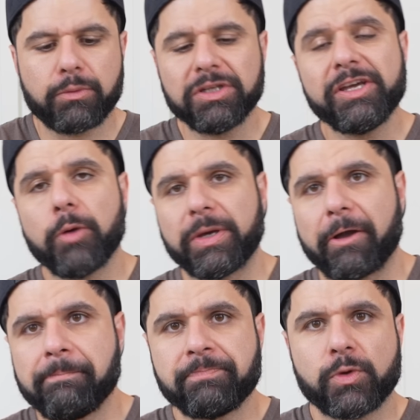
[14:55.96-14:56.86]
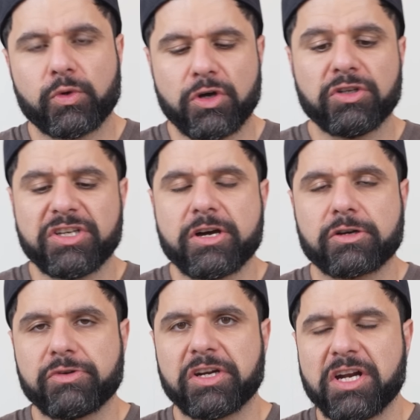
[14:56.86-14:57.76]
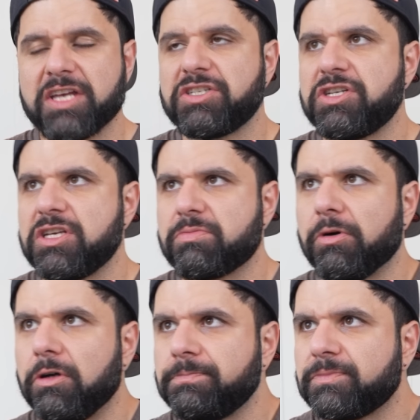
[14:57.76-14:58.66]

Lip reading: I'm really hoping with the hoteok we get a nice cheese pull.